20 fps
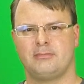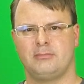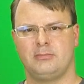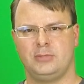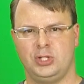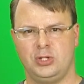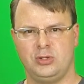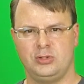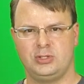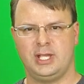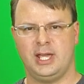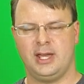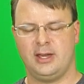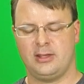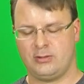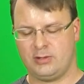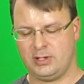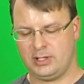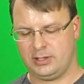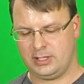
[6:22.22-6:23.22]
news
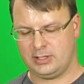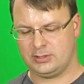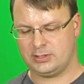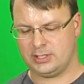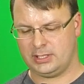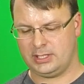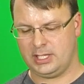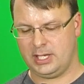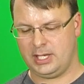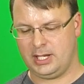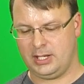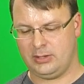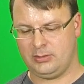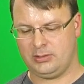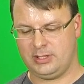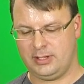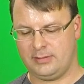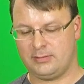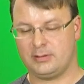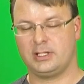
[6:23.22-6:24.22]
gathering, things like that, I
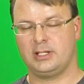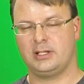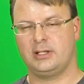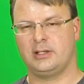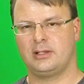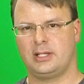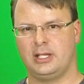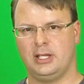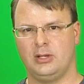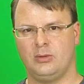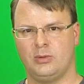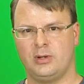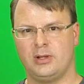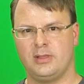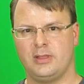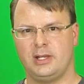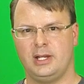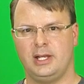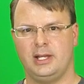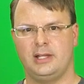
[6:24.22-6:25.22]
would definitely get one
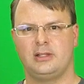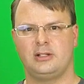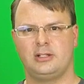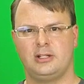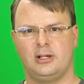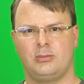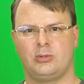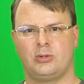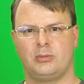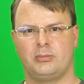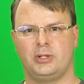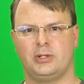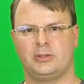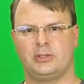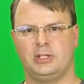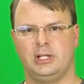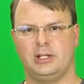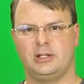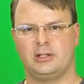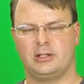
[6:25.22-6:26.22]
that had the doubler
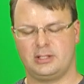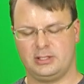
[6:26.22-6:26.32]
built in,